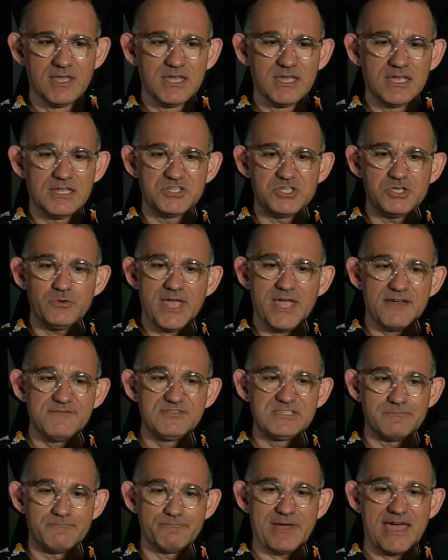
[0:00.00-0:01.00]
Do you have
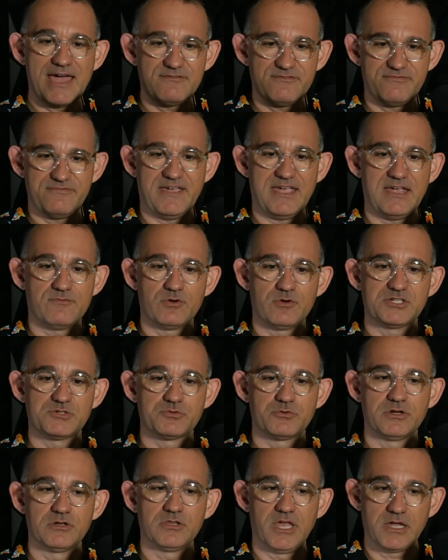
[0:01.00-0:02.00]
some pet favorites
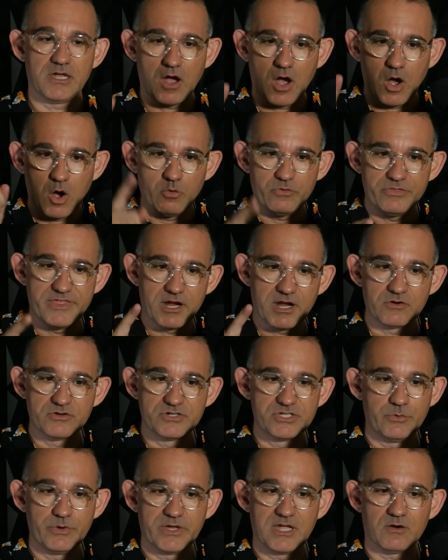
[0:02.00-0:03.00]
where you're like, oh, they're
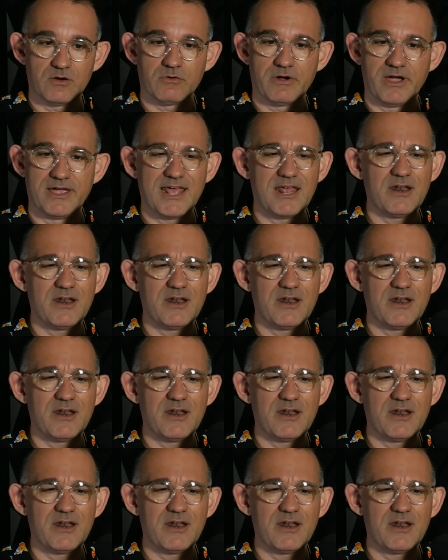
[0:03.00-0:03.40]
doing it right?